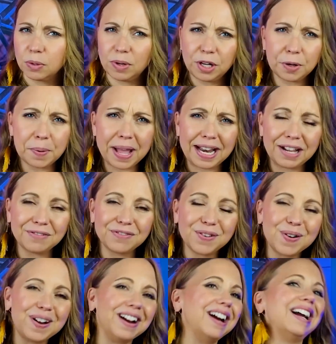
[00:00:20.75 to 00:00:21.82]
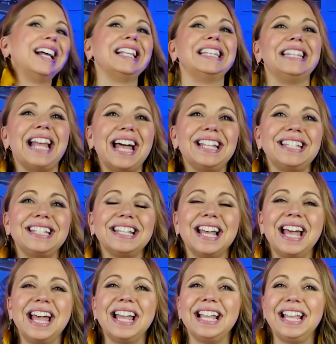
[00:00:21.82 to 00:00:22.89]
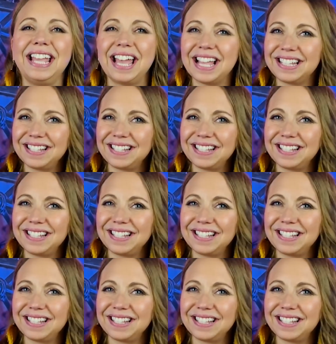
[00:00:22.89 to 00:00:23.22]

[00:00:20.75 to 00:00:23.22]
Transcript: what are you waiting for? Let's get